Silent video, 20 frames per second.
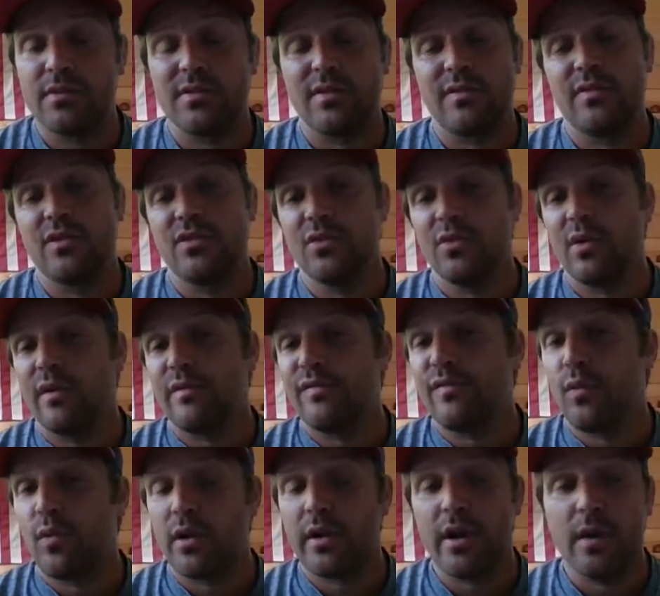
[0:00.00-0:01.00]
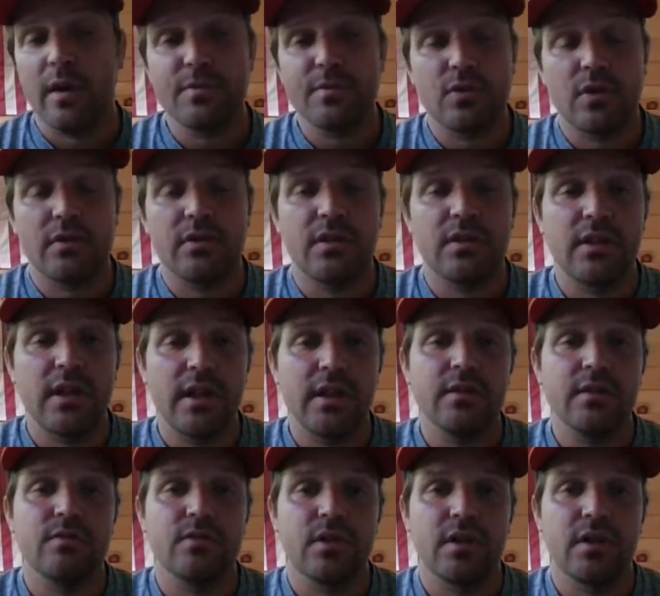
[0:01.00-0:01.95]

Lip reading: So if you do have 4 cups throughout the day,